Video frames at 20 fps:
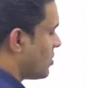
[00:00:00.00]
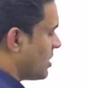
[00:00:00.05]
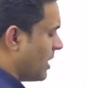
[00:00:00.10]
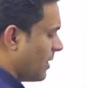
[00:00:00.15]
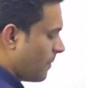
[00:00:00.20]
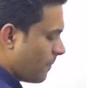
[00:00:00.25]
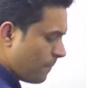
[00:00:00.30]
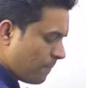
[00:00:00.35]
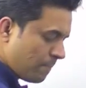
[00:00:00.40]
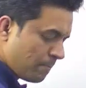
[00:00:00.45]
to
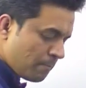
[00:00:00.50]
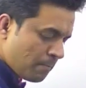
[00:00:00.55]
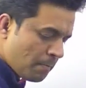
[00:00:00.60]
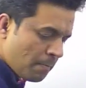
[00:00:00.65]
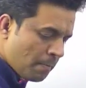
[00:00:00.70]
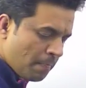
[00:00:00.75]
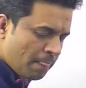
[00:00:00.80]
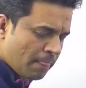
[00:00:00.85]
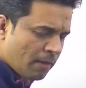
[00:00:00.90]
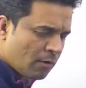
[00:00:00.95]
see
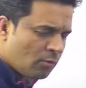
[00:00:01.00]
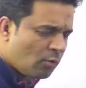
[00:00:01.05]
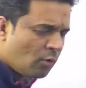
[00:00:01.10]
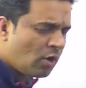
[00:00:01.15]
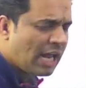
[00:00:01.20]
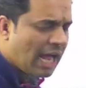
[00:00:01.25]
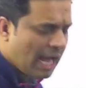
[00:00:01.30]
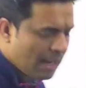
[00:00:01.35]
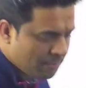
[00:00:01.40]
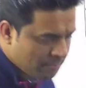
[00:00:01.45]

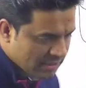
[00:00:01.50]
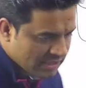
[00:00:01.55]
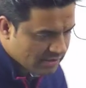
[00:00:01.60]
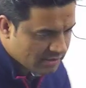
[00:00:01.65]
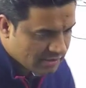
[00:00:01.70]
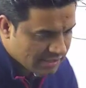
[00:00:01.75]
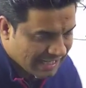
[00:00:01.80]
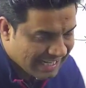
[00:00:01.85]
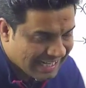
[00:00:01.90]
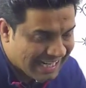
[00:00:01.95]
what
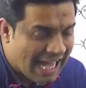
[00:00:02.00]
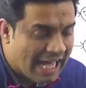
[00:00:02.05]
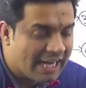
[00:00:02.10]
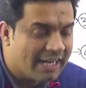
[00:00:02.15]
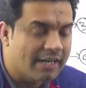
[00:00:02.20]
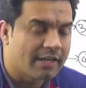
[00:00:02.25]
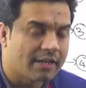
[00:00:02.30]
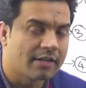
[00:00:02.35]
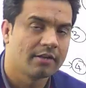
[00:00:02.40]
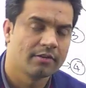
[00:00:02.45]
happens.
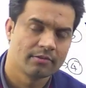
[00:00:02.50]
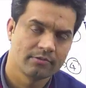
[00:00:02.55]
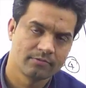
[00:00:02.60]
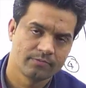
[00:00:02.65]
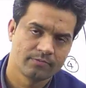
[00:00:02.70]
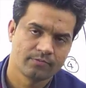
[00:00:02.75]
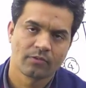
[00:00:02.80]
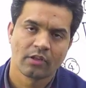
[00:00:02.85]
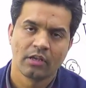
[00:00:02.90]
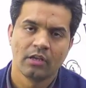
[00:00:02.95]
Inherit.
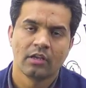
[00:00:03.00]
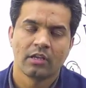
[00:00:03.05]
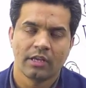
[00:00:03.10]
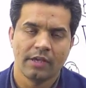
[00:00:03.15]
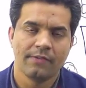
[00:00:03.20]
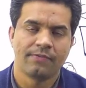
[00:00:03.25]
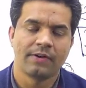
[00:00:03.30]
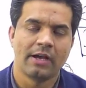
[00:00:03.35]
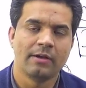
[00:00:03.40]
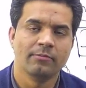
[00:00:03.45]

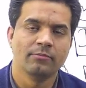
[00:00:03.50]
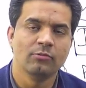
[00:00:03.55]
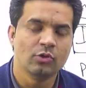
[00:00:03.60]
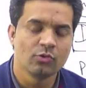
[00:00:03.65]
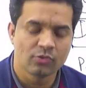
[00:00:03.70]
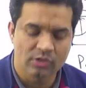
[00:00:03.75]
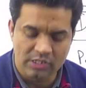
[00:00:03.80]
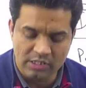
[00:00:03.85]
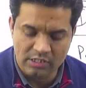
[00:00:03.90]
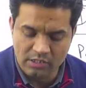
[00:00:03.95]
If I am
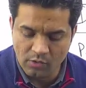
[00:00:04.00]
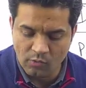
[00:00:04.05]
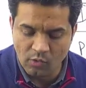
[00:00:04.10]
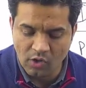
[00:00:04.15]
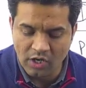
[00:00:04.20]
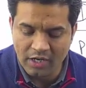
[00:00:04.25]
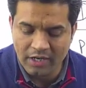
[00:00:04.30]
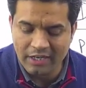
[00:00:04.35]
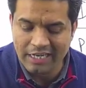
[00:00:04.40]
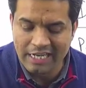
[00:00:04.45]
using the
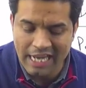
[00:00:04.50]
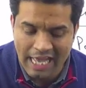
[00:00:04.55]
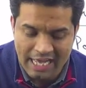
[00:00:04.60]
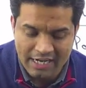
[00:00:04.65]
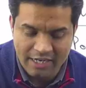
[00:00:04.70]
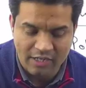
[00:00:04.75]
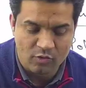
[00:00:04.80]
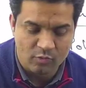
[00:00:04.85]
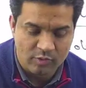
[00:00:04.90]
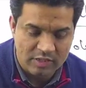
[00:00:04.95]
word
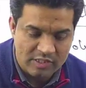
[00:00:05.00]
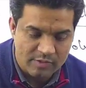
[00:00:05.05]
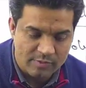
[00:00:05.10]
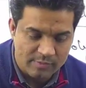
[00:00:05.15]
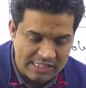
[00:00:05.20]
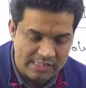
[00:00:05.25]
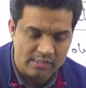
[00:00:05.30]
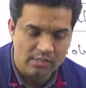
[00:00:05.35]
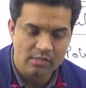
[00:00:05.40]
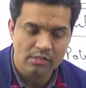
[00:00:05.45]
inherit, which
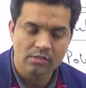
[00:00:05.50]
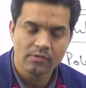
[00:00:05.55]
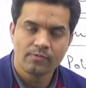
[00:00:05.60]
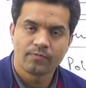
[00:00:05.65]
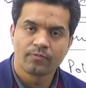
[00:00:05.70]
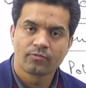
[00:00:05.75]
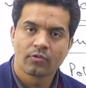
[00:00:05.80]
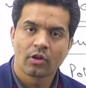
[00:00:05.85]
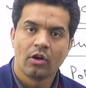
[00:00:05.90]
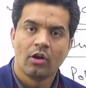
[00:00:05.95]
means
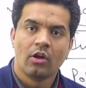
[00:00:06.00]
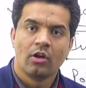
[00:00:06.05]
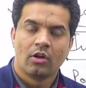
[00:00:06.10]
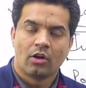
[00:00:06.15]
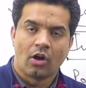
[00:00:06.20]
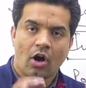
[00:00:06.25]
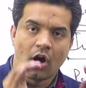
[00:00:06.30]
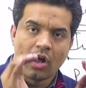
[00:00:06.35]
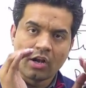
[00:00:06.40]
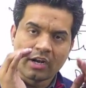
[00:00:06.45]

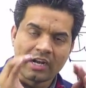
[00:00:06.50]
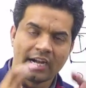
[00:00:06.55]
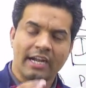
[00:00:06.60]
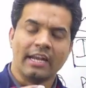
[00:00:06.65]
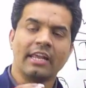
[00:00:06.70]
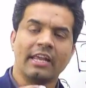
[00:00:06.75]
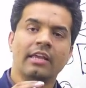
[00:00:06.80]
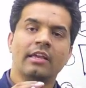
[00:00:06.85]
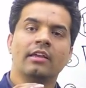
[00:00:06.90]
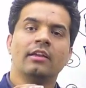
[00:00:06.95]

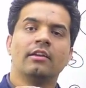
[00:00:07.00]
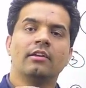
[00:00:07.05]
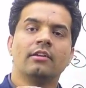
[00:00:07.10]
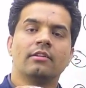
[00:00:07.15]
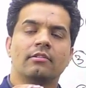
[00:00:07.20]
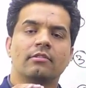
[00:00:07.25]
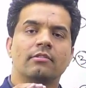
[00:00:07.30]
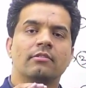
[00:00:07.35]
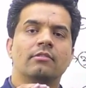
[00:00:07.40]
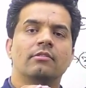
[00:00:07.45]
already
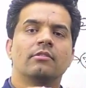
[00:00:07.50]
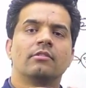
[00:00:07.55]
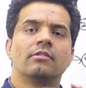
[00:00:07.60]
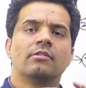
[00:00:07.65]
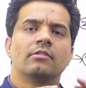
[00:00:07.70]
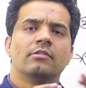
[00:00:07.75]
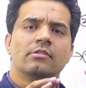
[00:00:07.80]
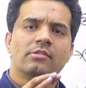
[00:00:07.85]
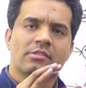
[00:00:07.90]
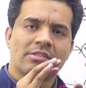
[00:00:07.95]

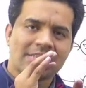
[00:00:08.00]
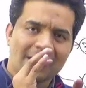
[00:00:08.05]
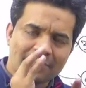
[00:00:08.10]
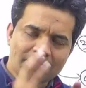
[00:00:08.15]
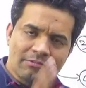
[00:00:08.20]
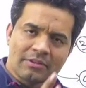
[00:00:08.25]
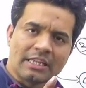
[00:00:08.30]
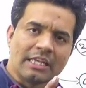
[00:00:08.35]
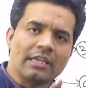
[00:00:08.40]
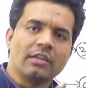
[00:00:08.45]

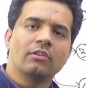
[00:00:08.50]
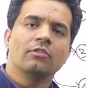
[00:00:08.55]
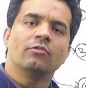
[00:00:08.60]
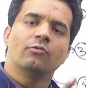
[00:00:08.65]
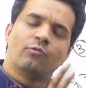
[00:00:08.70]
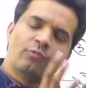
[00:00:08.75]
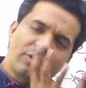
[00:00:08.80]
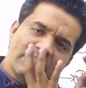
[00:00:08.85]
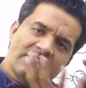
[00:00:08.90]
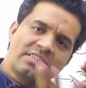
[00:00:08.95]
something
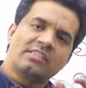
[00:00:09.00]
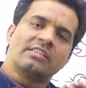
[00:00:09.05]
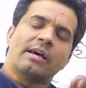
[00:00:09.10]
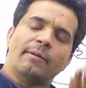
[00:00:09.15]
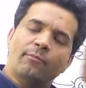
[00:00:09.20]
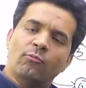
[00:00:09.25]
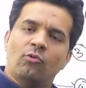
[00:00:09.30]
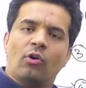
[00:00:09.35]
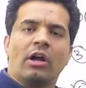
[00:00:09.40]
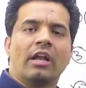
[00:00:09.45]
with
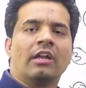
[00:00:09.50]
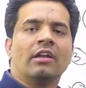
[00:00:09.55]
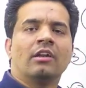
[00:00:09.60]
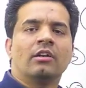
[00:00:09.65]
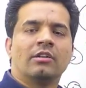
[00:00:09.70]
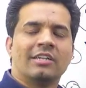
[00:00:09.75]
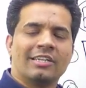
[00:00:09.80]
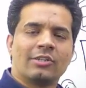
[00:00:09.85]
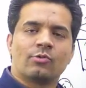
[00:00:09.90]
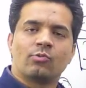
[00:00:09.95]
someone,
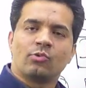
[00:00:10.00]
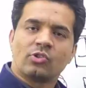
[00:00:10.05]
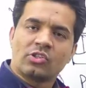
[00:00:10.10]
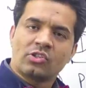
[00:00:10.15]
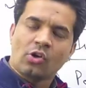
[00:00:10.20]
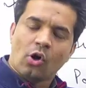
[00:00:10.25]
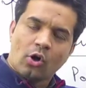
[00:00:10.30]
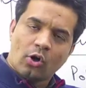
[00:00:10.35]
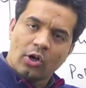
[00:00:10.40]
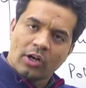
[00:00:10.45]
it
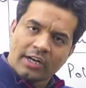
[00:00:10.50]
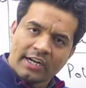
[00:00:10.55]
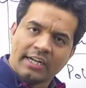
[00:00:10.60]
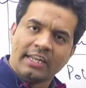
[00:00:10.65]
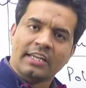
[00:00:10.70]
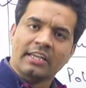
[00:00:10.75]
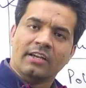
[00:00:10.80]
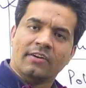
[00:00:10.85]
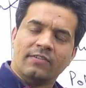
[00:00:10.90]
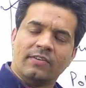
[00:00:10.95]
was
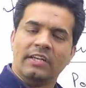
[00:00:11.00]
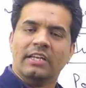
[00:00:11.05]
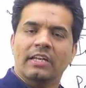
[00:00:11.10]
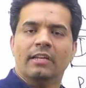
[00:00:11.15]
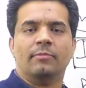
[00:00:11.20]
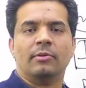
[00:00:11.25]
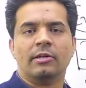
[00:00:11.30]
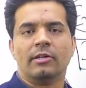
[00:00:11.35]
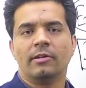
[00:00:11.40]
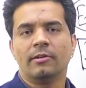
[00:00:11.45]
already
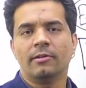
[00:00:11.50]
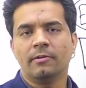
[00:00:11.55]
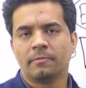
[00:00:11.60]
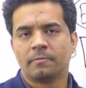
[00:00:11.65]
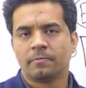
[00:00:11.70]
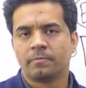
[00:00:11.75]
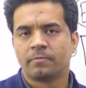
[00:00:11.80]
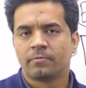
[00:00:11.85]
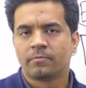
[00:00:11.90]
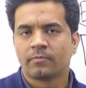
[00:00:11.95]
available
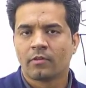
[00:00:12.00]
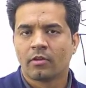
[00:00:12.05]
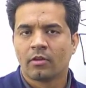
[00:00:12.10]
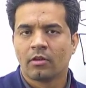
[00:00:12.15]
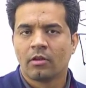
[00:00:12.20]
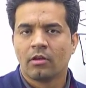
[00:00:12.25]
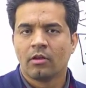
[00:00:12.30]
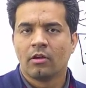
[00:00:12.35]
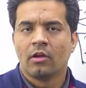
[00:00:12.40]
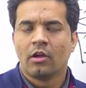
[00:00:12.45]

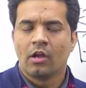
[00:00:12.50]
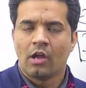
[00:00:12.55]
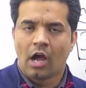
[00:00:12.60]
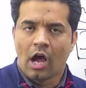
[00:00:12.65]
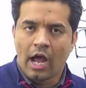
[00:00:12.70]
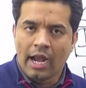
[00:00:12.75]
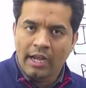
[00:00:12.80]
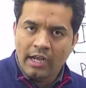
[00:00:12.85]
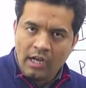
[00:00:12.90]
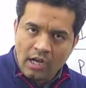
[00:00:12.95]

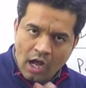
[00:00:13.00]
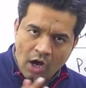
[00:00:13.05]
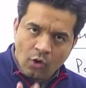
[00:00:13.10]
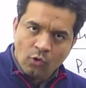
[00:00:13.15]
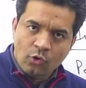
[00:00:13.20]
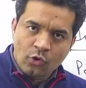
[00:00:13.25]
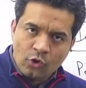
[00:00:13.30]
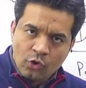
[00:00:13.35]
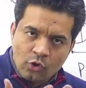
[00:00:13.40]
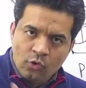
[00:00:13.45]
and
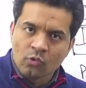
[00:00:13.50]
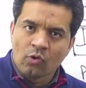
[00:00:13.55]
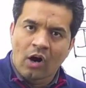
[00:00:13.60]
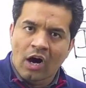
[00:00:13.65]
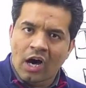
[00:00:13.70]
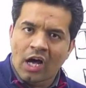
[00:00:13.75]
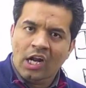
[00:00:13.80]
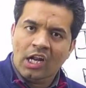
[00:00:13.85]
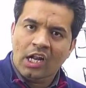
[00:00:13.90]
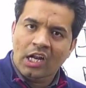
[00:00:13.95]
now you
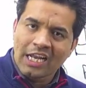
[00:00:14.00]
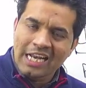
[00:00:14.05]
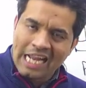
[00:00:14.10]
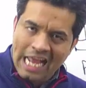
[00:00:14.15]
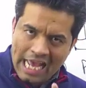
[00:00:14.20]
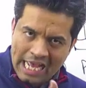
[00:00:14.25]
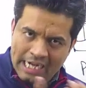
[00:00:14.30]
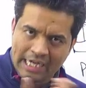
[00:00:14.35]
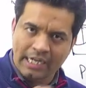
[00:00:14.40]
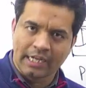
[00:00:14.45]
are
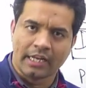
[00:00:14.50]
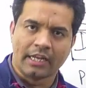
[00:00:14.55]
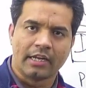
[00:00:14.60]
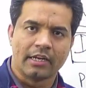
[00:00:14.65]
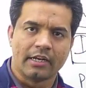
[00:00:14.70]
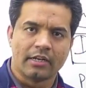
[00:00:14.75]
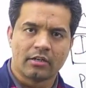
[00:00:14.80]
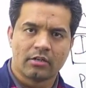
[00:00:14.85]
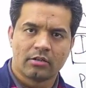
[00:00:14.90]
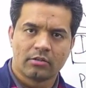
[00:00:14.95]
inheriting
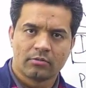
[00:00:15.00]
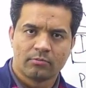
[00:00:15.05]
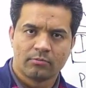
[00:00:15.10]
it,